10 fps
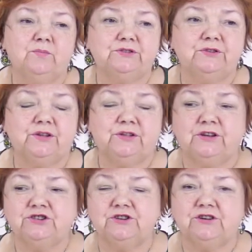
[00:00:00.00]

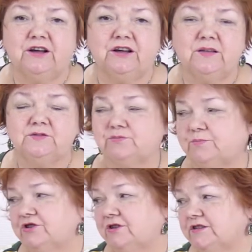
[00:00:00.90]
Natasha will help us,
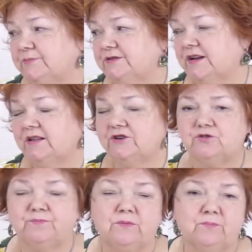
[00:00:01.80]
she came in
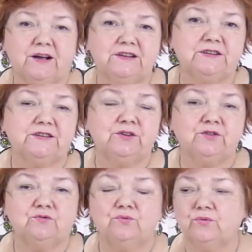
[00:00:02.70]
here today
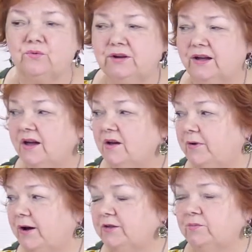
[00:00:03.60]
just to teach you,
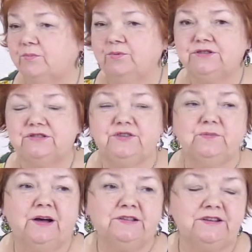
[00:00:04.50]
so please be
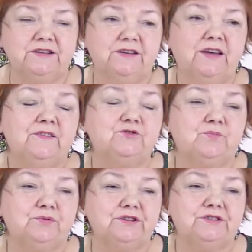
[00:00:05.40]
attentive.
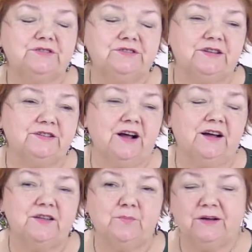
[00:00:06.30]
If you do
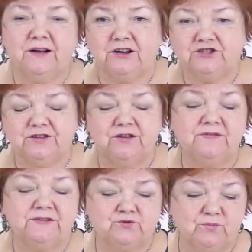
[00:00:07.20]
everything that she
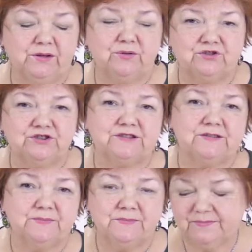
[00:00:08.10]
shows, you will
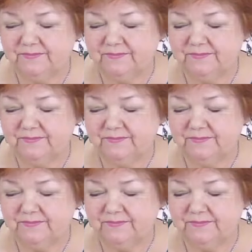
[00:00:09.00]
succeed.